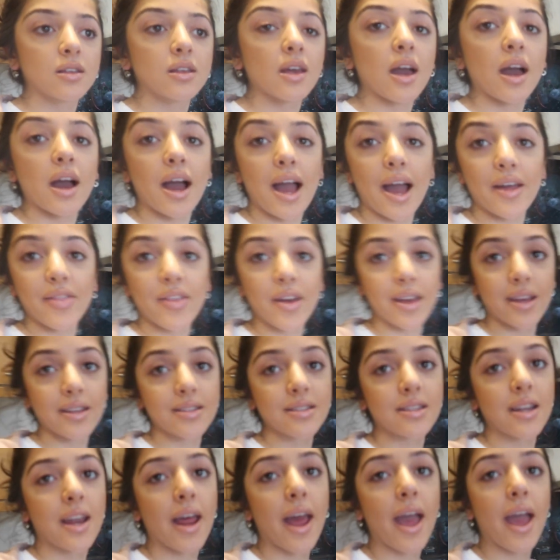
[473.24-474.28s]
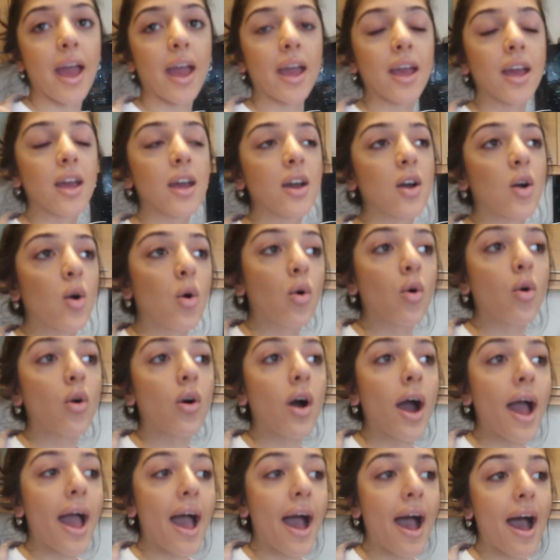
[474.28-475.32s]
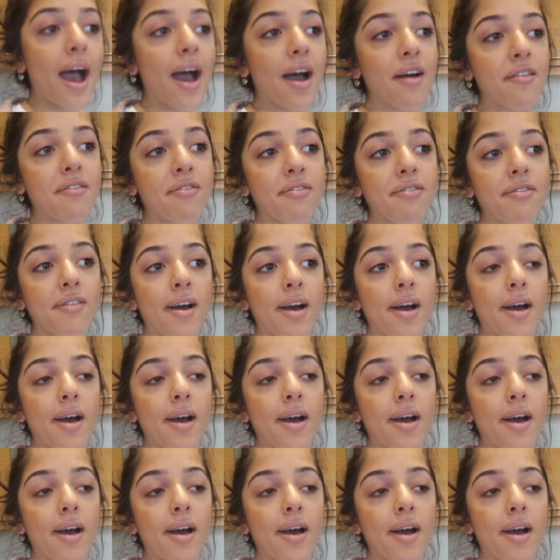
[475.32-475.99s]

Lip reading: Yeah, I had that yesterday. Or I have,